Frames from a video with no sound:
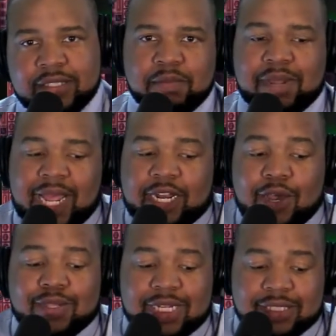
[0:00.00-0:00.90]
But I
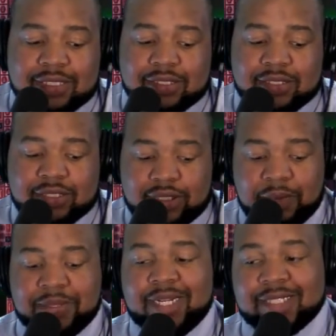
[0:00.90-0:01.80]
know that it's
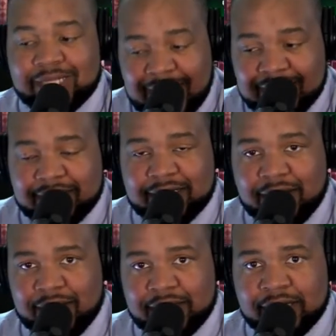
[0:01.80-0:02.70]
something that's
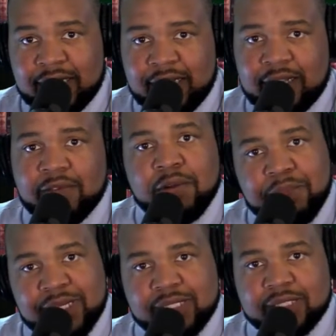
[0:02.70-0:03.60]
necessary for
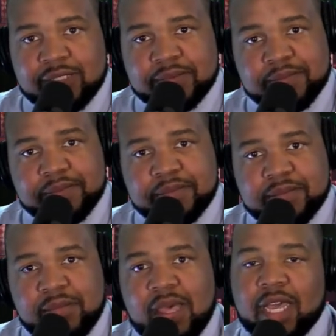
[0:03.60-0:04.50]
business
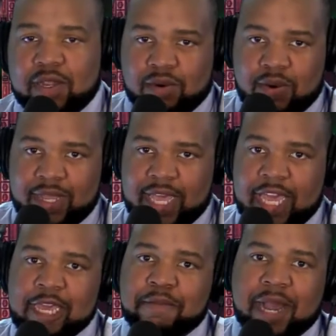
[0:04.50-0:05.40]
and growing
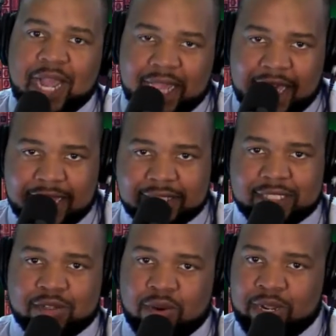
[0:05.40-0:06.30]
a podcast and
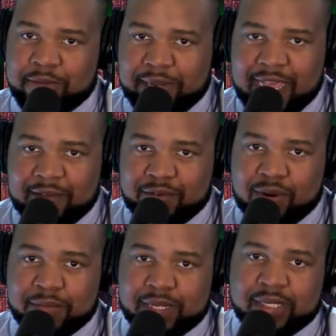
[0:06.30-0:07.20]
growing a platform and